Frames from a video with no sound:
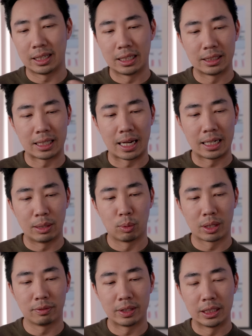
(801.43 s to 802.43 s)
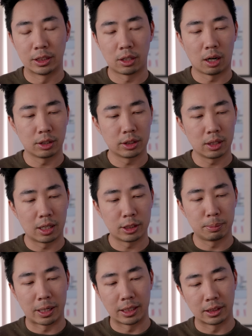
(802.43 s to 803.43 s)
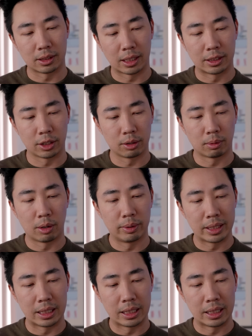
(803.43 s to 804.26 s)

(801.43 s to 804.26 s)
into any one of these card slots, but I just like to throw it